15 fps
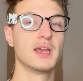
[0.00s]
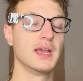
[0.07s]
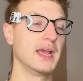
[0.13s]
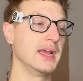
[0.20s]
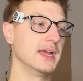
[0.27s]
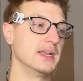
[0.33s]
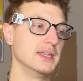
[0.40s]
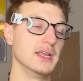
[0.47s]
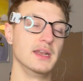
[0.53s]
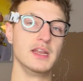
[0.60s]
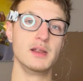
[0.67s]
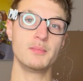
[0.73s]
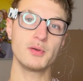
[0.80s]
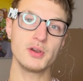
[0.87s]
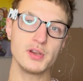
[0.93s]
And the
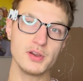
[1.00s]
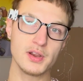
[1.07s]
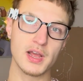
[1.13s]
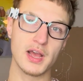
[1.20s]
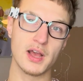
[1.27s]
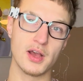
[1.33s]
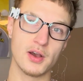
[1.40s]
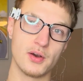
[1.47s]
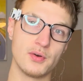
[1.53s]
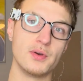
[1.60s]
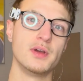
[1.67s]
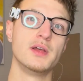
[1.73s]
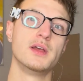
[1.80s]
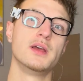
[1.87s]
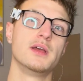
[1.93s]
deeper you go,
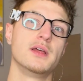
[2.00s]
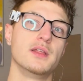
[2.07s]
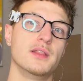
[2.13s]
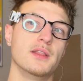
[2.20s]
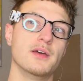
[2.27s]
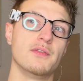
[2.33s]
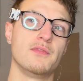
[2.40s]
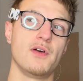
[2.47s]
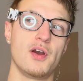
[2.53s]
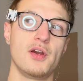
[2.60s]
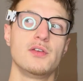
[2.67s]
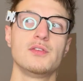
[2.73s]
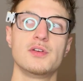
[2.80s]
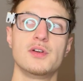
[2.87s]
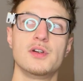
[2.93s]
the
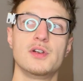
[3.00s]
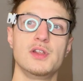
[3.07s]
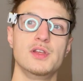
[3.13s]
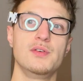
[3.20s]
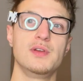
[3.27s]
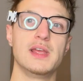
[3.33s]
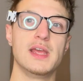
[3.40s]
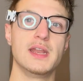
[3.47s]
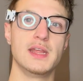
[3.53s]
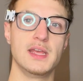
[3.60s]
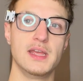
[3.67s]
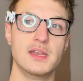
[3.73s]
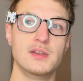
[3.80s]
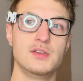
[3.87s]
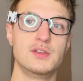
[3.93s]
farther you get
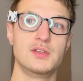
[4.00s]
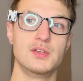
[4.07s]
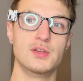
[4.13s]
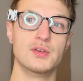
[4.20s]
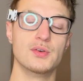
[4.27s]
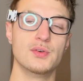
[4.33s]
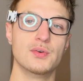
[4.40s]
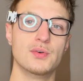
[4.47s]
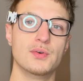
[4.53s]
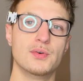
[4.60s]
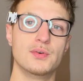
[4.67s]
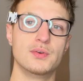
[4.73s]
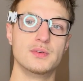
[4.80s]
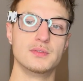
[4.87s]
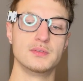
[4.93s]

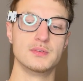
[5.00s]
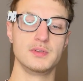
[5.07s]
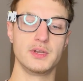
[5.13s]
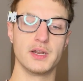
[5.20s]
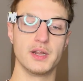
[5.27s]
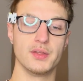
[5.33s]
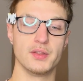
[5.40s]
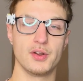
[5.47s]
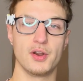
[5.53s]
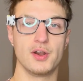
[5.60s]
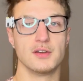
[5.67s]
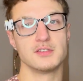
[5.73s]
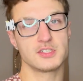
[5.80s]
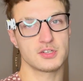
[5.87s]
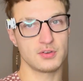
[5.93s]
into, the
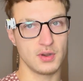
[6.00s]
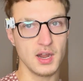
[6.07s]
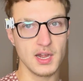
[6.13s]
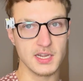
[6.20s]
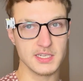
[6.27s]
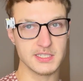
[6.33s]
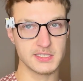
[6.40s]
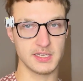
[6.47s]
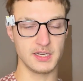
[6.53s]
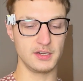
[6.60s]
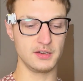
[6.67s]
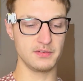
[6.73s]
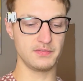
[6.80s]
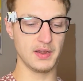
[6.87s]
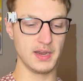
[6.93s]
Earth's crust, and
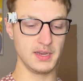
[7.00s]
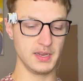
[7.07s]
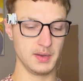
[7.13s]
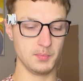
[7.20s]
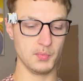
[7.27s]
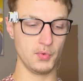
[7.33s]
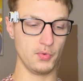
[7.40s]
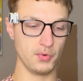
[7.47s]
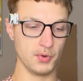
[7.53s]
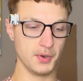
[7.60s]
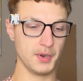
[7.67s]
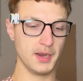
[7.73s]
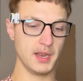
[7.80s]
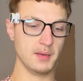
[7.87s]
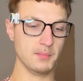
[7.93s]
you're finding more
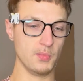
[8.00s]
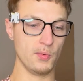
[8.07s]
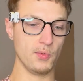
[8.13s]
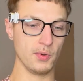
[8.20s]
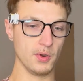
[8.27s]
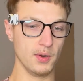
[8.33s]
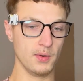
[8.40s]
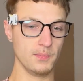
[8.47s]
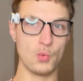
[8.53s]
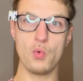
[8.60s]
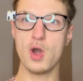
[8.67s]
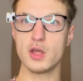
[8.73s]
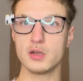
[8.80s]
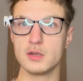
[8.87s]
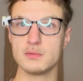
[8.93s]
and more
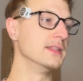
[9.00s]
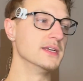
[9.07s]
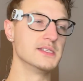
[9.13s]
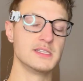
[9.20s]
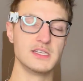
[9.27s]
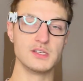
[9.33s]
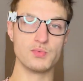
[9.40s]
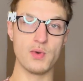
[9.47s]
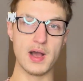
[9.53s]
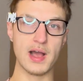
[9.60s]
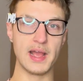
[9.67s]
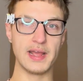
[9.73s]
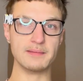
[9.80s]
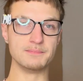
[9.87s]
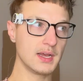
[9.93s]
water. This is
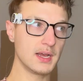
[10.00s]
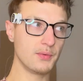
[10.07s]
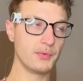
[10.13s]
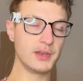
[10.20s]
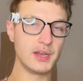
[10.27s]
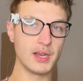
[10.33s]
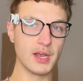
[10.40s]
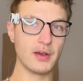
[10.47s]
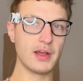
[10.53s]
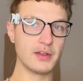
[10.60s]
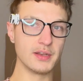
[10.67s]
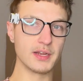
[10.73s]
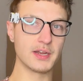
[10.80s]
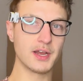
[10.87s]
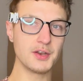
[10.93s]
why when you go out in
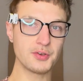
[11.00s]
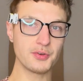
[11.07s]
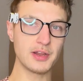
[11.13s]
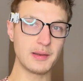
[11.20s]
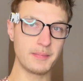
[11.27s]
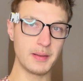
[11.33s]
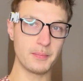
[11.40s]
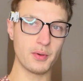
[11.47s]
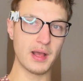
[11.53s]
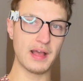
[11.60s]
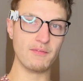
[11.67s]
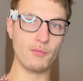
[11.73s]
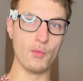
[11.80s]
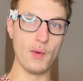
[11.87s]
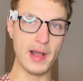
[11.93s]
the country and people
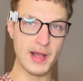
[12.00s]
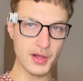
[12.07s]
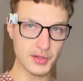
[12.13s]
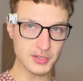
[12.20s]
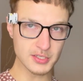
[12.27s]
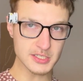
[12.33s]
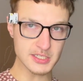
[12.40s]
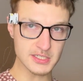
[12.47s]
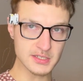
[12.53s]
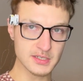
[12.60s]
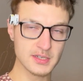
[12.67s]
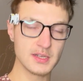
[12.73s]
have wells,